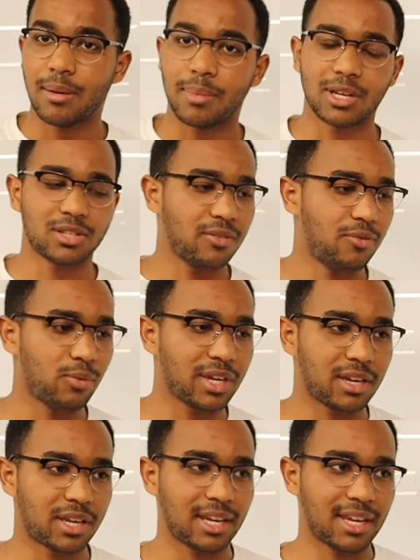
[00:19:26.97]
because if
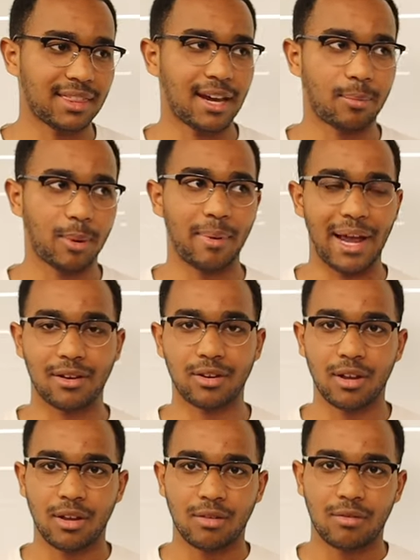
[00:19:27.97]
we can get the upper
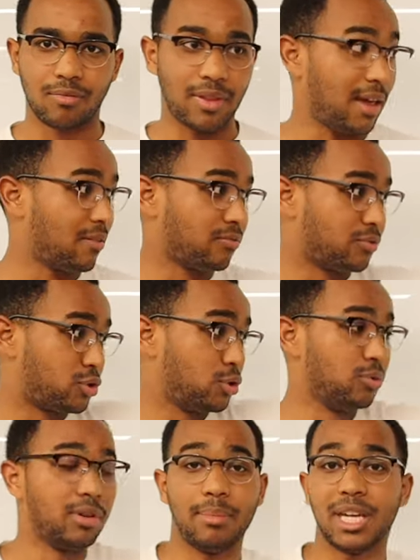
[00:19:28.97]
bound
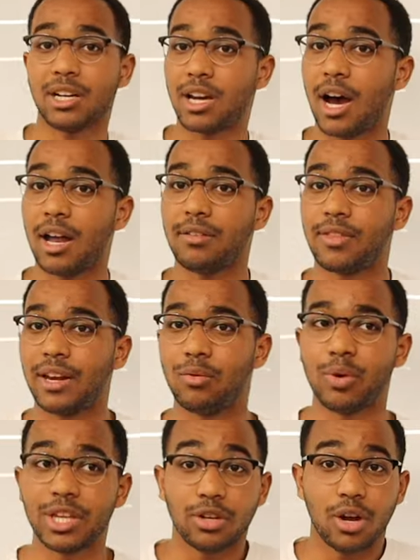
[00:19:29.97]
to the min cut,
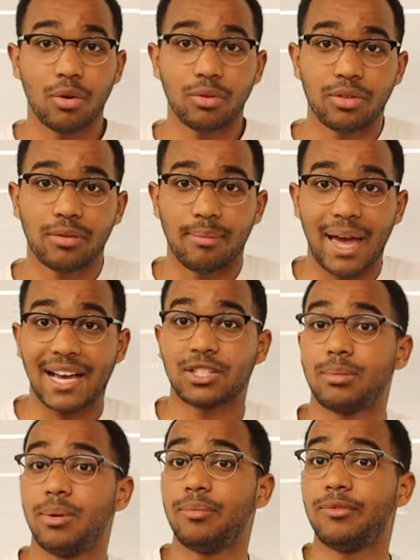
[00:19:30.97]
then we know the
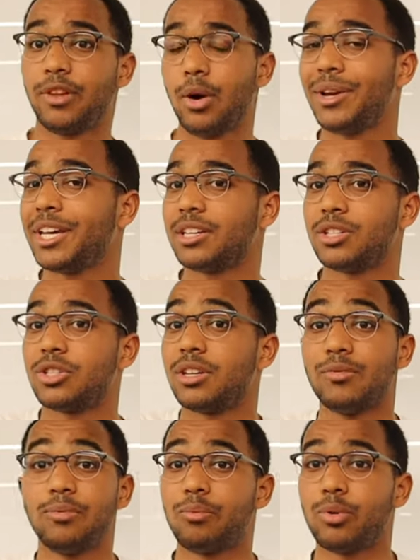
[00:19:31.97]
maximum flow we can
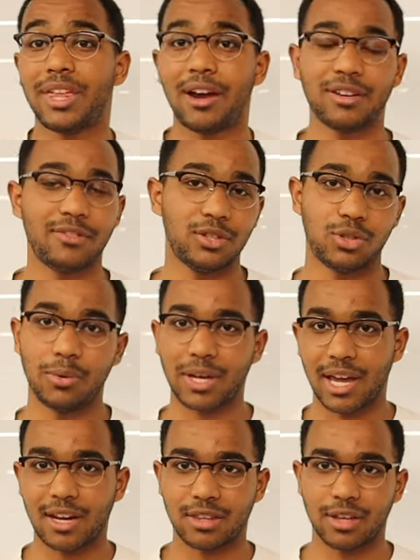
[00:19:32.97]
achieve without even
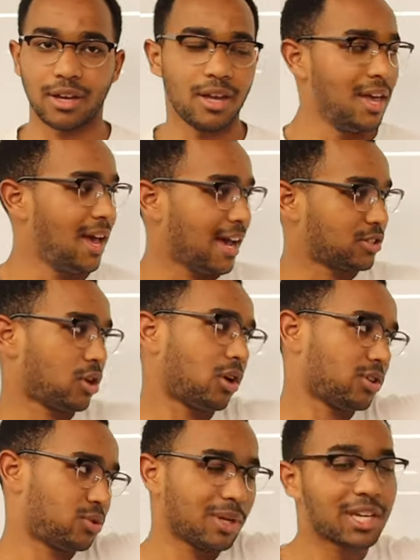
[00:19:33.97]
doing anything, as
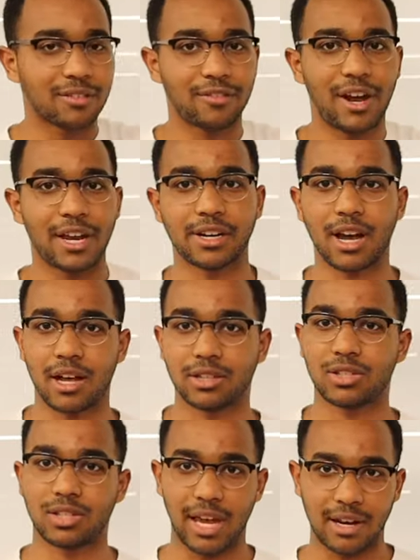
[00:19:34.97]
long as we can find
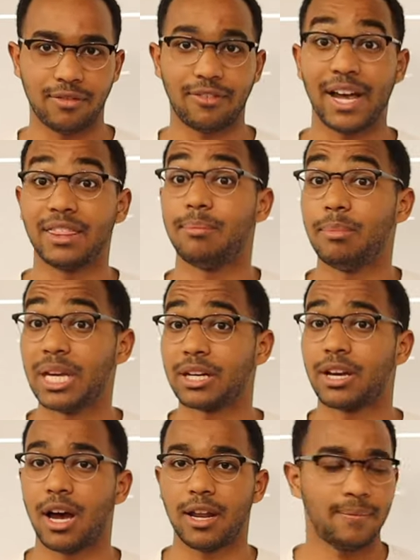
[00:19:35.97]
cuts and find the
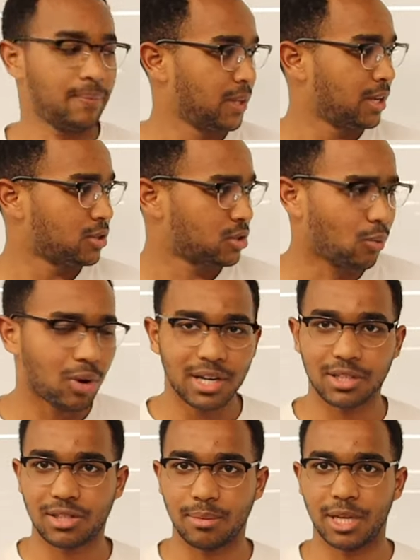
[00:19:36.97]
min cut. So
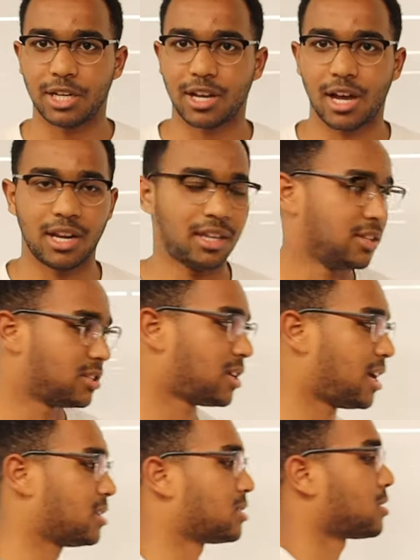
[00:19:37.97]
what is the min cut in this
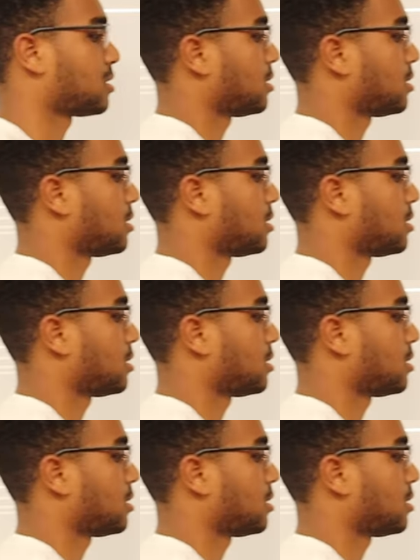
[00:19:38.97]
case?